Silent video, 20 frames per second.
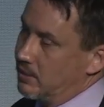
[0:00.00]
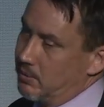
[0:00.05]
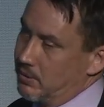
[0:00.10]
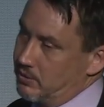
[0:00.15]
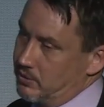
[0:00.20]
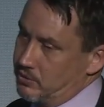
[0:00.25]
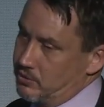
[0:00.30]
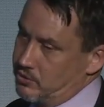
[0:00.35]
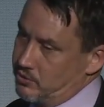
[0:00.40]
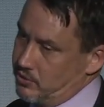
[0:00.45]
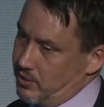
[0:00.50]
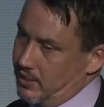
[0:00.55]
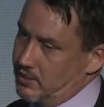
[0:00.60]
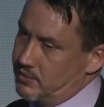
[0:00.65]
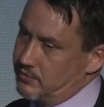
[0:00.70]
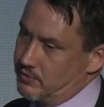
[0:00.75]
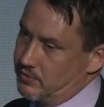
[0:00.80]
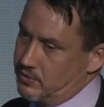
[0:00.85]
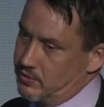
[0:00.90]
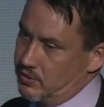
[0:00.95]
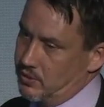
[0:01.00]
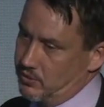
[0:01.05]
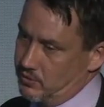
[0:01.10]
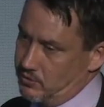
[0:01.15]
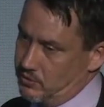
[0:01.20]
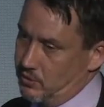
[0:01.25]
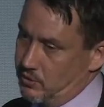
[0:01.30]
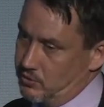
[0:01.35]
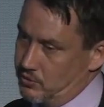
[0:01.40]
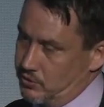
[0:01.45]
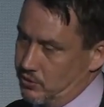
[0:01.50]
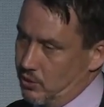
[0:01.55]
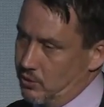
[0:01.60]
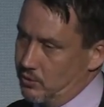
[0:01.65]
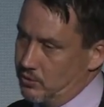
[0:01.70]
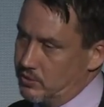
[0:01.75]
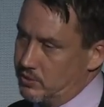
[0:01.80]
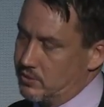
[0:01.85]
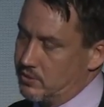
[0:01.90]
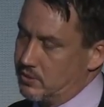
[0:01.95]
about those transfers of those
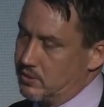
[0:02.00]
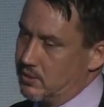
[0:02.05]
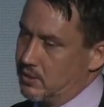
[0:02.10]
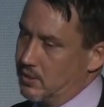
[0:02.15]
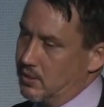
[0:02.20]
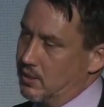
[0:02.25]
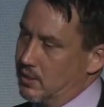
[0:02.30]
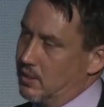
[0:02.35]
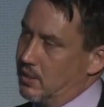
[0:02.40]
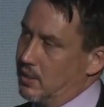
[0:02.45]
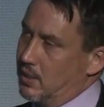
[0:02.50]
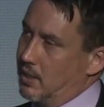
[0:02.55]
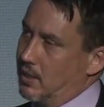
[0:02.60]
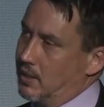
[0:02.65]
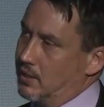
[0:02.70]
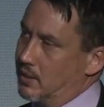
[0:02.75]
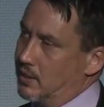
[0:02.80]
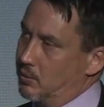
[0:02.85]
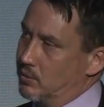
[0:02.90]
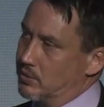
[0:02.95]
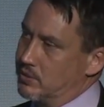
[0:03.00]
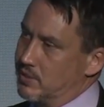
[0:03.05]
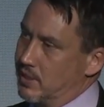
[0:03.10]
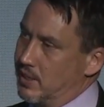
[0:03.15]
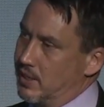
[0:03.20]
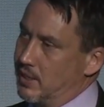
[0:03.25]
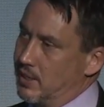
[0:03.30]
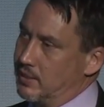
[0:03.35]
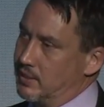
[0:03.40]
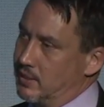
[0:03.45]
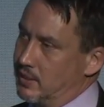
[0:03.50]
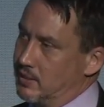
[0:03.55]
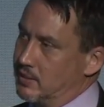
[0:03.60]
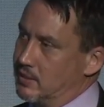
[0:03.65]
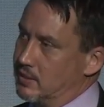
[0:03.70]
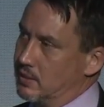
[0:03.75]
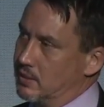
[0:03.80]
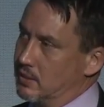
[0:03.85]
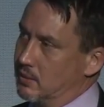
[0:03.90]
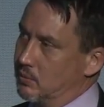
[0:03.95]
notes, and they were saying
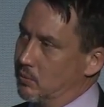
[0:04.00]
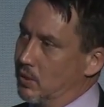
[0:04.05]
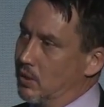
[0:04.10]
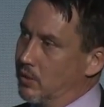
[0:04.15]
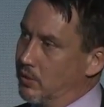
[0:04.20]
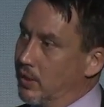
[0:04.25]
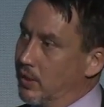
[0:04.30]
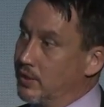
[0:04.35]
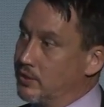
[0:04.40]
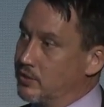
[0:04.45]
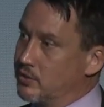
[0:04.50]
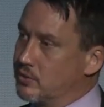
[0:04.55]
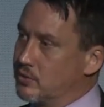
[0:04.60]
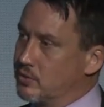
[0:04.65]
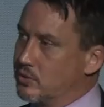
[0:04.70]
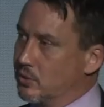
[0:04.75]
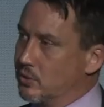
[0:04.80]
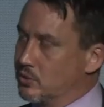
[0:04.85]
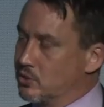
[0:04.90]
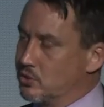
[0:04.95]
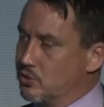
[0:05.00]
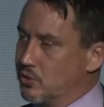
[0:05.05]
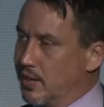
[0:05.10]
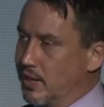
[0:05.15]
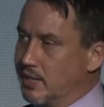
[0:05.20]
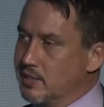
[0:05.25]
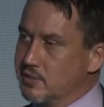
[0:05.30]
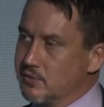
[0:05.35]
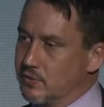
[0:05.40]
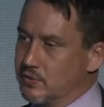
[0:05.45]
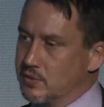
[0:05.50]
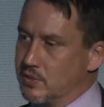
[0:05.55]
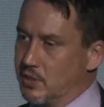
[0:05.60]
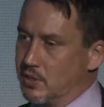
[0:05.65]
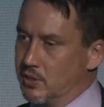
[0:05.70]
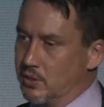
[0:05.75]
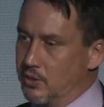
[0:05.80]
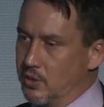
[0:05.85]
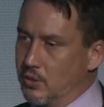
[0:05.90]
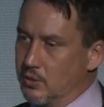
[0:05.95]
that, well, that those transfers of
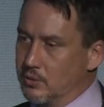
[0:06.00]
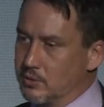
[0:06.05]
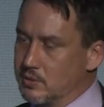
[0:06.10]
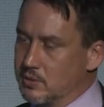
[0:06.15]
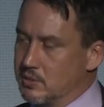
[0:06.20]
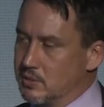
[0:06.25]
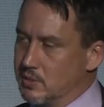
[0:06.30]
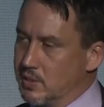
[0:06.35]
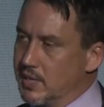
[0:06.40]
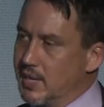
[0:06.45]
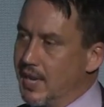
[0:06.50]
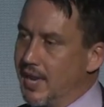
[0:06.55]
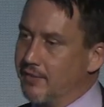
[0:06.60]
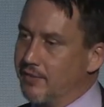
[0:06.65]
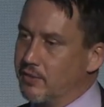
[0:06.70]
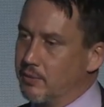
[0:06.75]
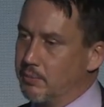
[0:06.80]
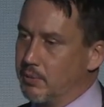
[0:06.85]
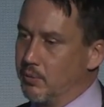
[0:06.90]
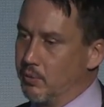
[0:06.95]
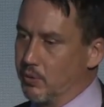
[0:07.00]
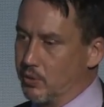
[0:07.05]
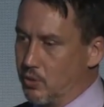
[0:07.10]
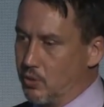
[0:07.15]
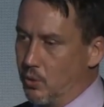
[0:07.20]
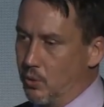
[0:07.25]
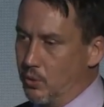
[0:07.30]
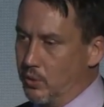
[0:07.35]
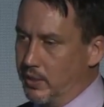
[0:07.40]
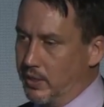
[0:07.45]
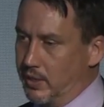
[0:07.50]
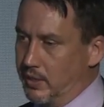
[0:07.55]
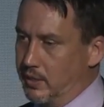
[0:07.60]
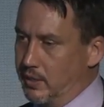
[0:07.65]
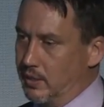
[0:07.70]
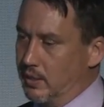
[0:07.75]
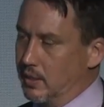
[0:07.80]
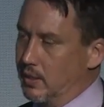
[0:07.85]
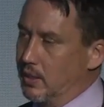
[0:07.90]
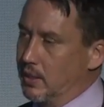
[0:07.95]
the notes, they have to be recorded
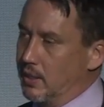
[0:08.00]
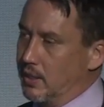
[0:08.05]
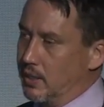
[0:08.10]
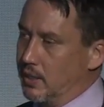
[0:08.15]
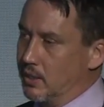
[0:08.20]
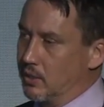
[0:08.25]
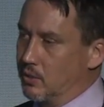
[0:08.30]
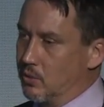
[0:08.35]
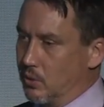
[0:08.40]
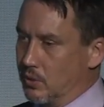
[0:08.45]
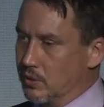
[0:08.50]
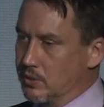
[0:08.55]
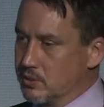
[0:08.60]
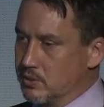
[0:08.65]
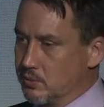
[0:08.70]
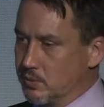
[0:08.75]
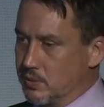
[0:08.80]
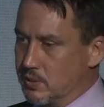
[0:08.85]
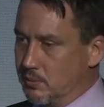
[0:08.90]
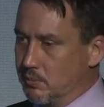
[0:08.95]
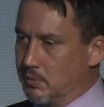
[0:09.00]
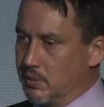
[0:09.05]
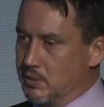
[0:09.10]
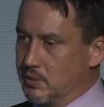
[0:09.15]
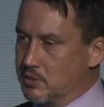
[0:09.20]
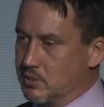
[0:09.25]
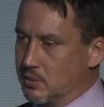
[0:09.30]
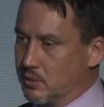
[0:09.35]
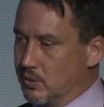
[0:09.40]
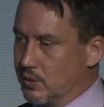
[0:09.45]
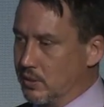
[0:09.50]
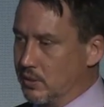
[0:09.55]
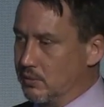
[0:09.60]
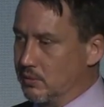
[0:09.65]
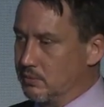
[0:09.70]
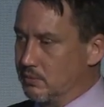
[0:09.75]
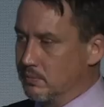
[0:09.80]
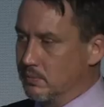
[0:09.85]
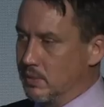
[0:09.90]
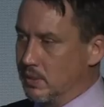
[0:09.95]
in accordance with the
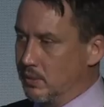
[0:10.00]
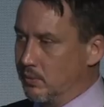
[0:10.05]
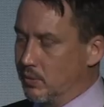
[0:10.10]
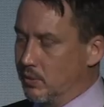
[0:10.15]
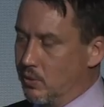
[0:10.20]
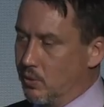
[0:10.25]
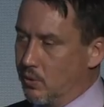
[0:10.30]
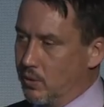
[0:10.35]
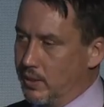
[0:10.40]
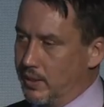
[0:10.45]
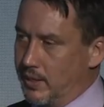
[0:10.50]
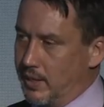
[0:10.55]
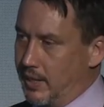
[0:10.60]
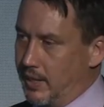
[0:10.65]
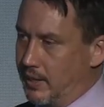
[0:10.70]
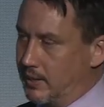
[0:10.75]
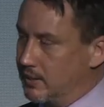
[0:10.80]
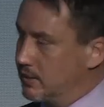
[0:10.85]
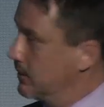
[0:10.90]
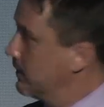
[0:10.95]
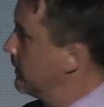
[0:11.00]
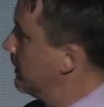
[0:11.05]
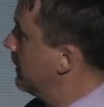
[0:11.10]
Minnesota Recording Act.